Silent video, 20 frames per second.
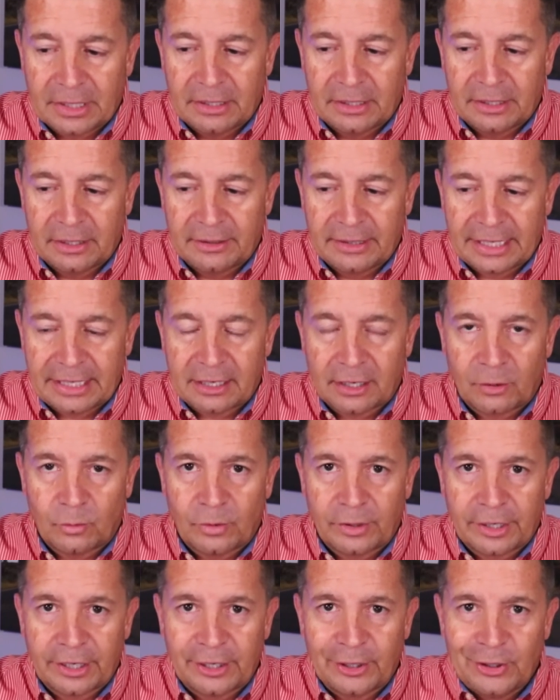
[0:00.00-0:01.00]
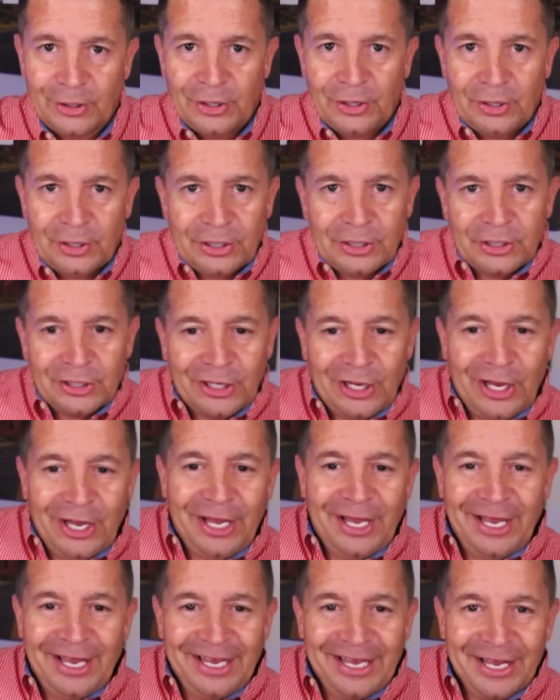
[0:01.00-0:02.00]
uh, they kind of want
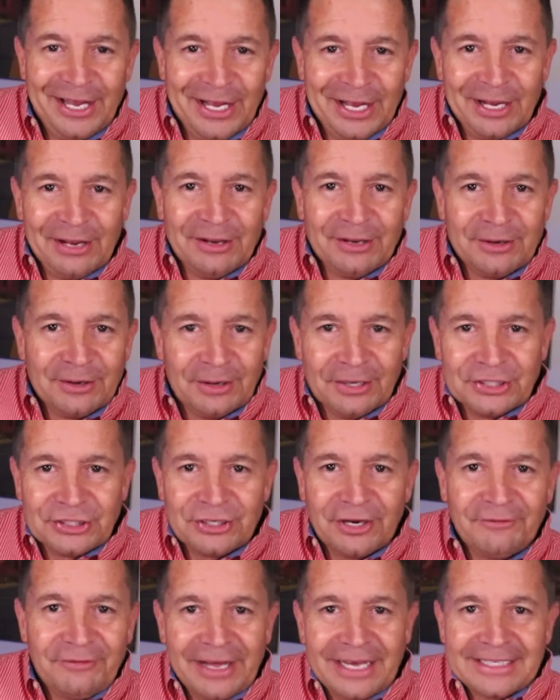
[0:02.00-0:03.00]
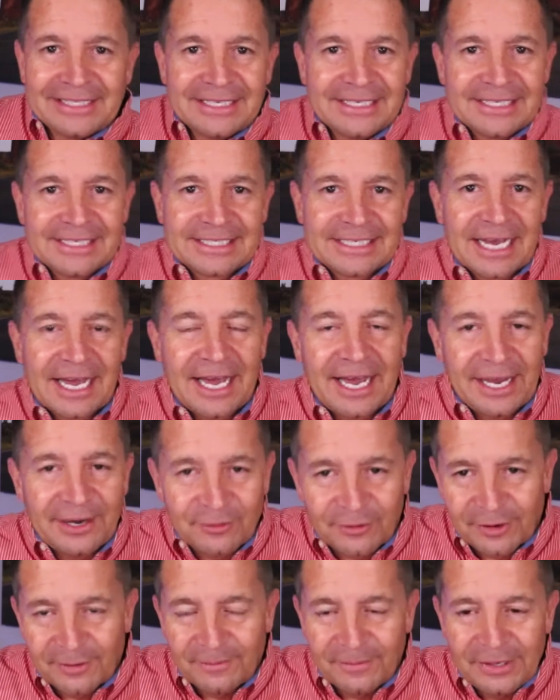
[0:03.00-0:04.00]
to shove that to the
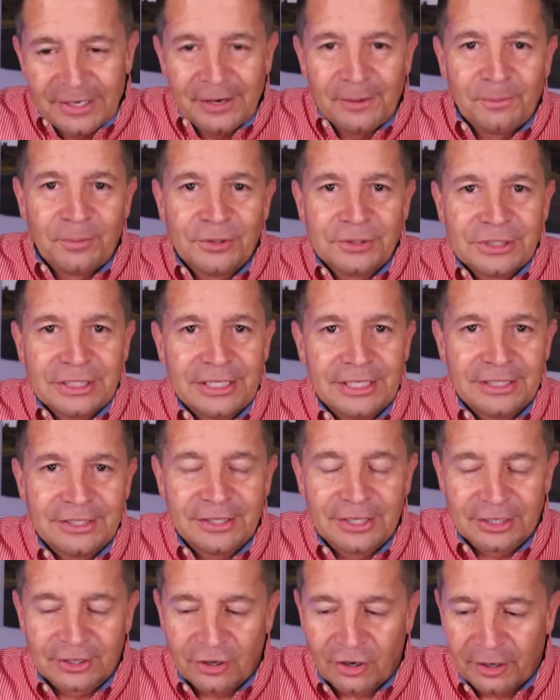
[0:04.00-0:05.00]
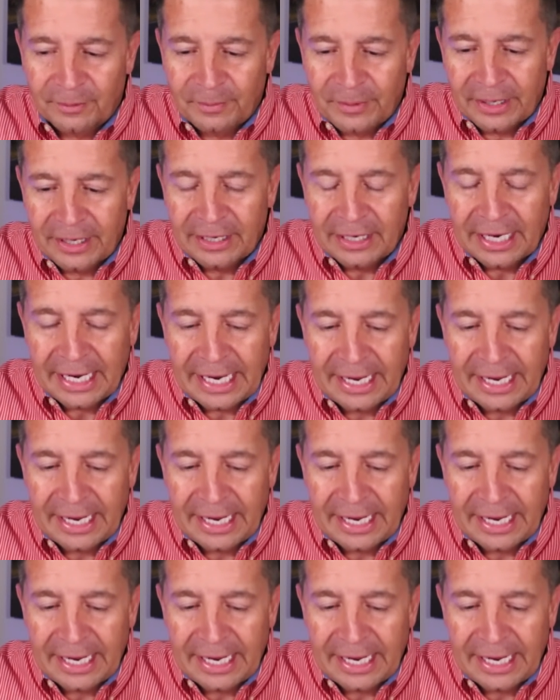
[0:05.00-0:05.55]
side, you know, push it under the carpet,